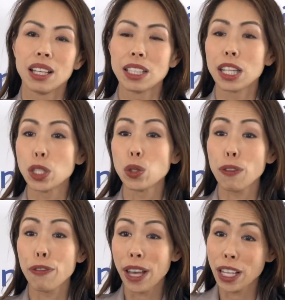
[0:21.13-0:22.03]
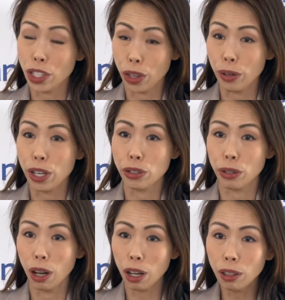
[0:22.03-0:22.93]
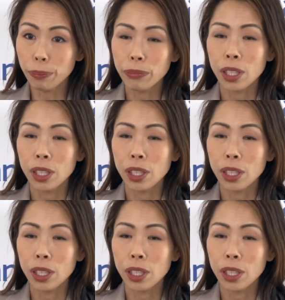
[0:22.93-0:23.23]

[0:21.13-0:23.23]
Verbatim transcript: So this was a phase 3 trial,